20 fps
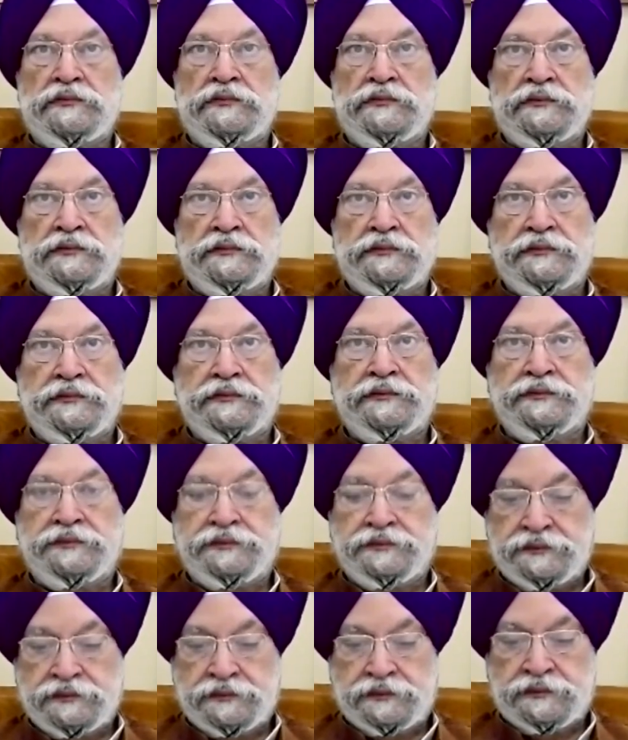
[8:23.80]

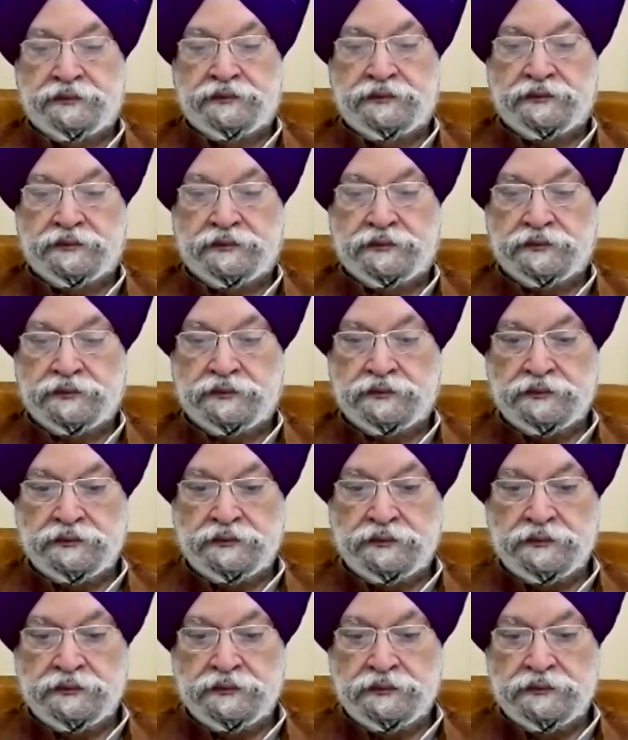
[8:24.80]

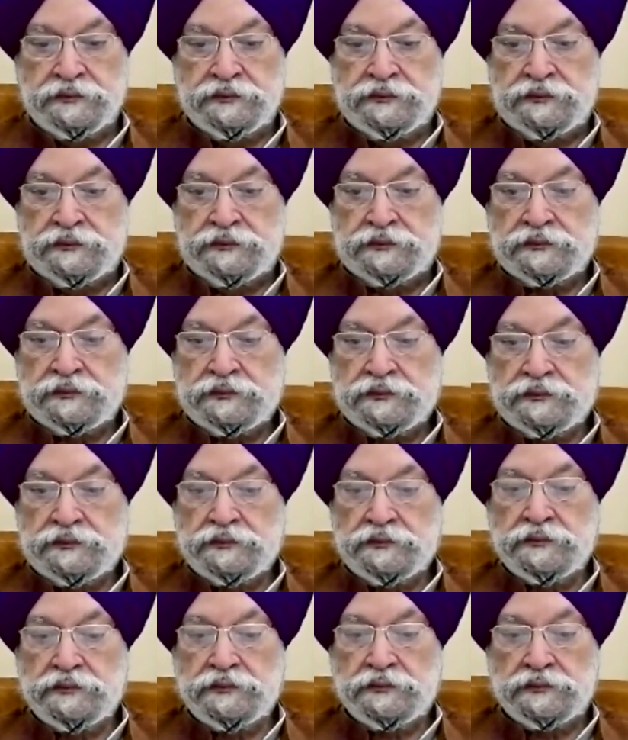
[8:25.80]

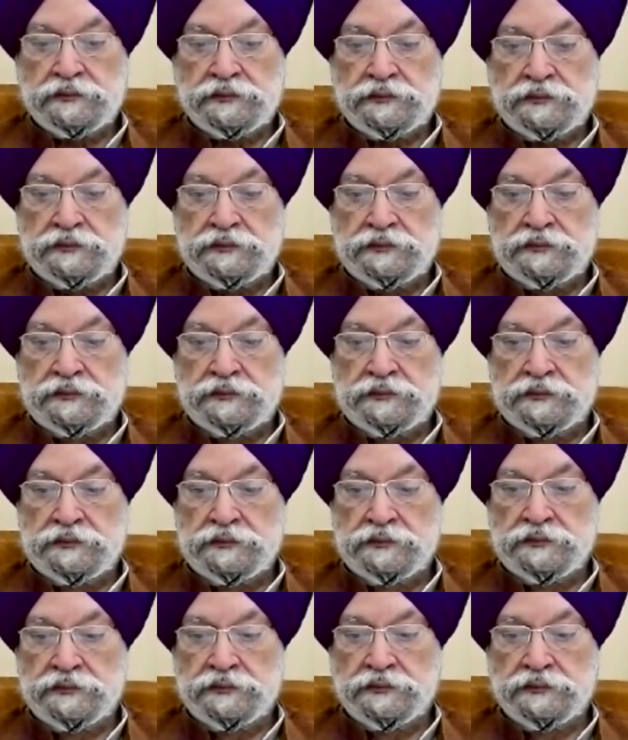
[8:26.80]

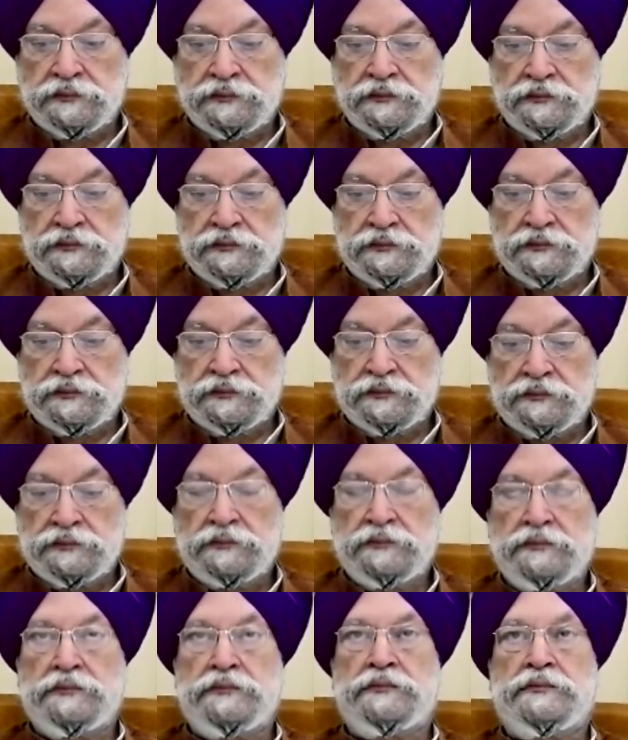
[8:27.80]

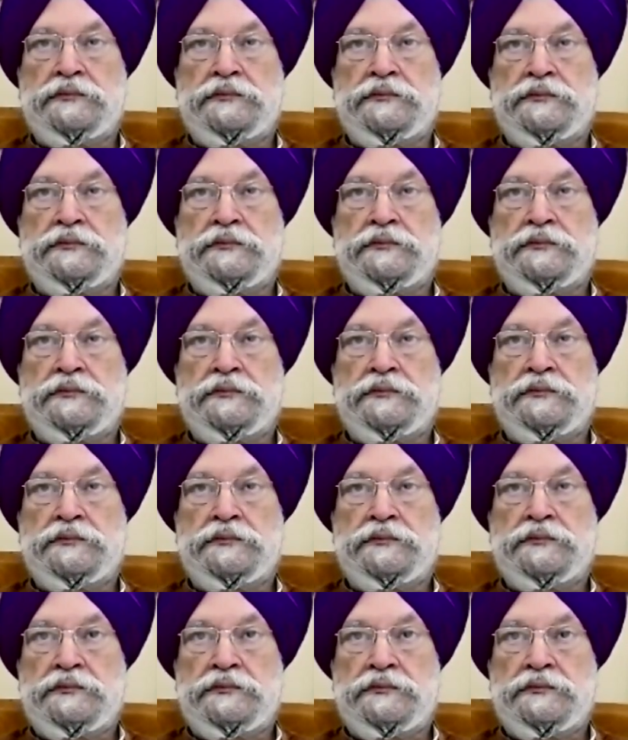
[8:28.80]

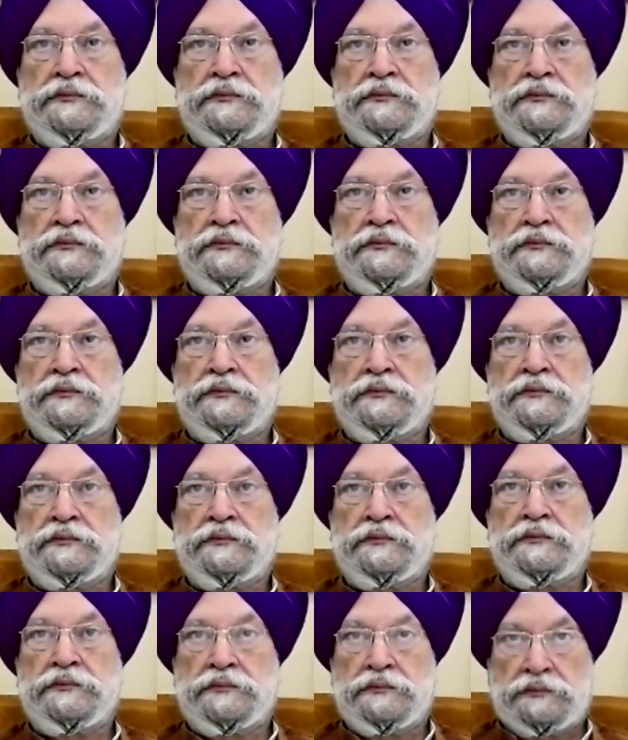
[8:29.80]

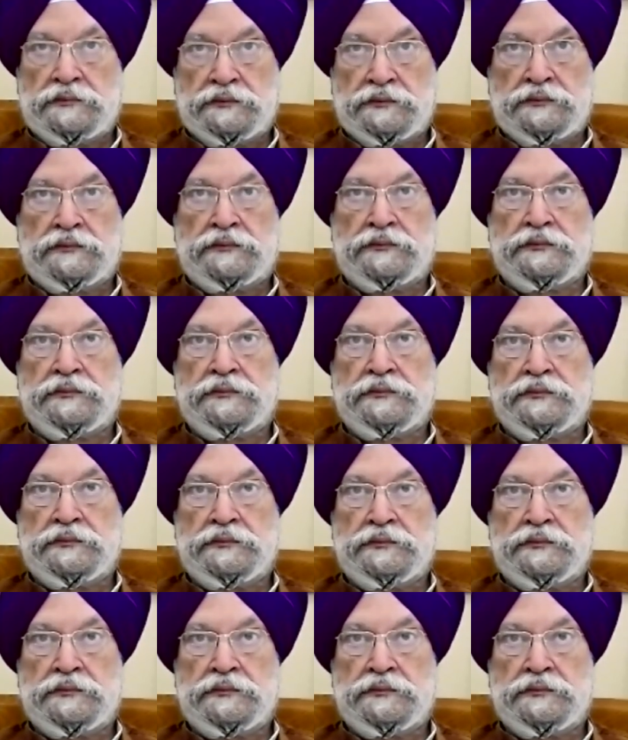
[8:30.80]
No words are spoken by the person on screen.